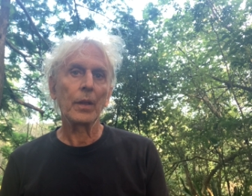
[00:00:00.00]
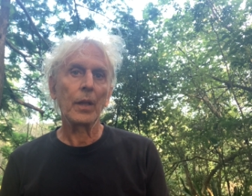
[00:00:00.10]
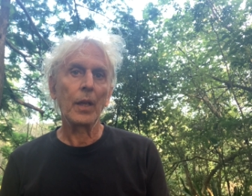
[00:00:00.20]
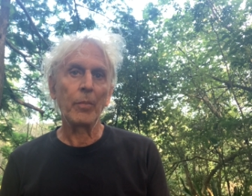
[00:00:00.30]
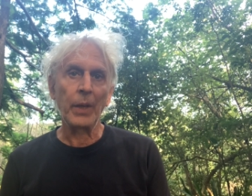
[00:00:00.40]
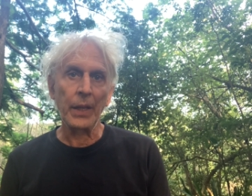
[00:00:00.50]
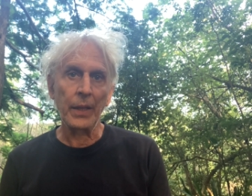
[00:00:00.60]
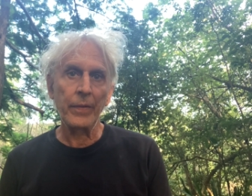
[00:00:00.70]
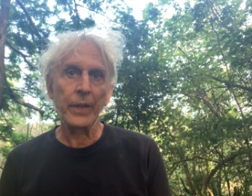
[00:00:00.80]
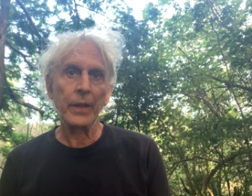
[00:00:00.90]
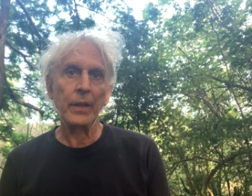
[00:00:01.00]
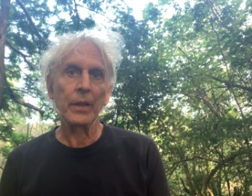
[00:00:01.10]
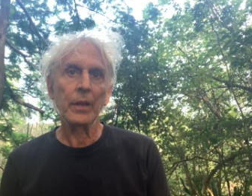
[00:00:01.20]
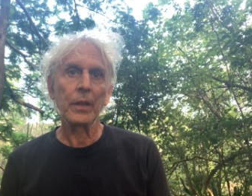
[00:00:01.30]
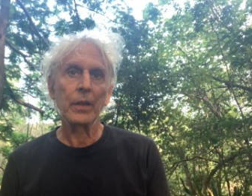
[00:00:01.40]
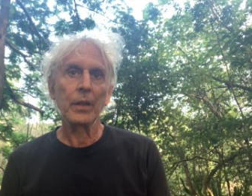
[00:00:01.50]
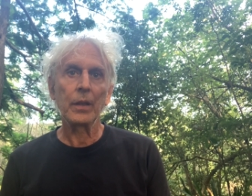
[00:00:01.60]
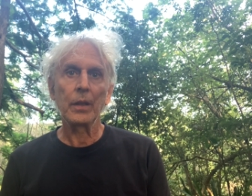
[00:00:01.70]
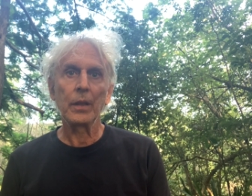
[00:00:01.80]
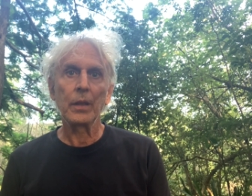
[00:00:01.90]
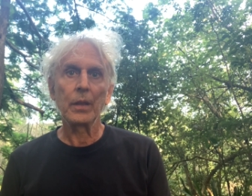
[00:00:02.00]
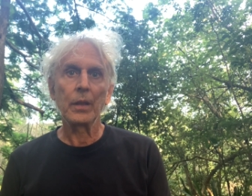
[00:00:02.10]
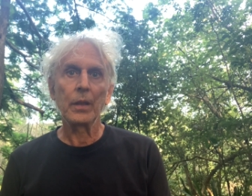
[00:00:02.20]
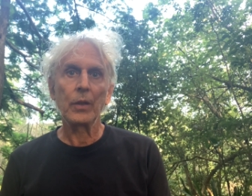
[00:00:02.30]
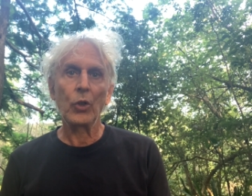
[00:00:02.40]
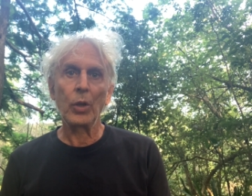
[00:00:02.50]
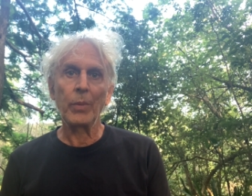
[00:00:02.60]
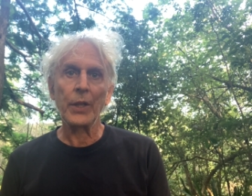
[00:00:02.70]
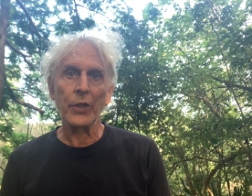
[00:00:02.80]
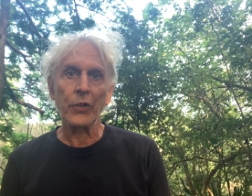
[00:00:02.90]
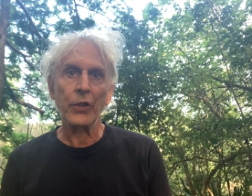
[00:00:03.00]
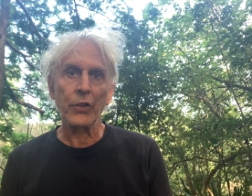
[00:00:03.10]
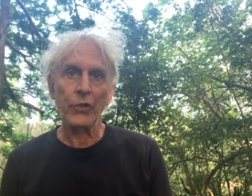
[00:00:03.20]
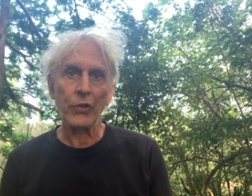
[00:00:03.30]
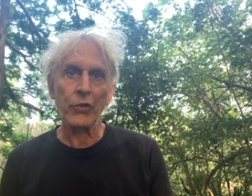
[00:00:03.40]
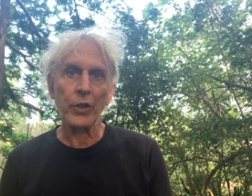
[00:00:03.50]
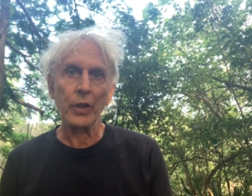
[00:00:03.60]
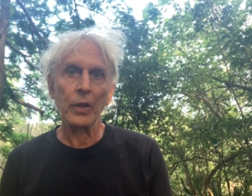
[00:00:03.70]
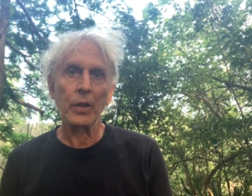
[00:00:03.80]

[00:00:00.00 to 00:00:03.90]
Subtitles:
am I living, or am I just existing?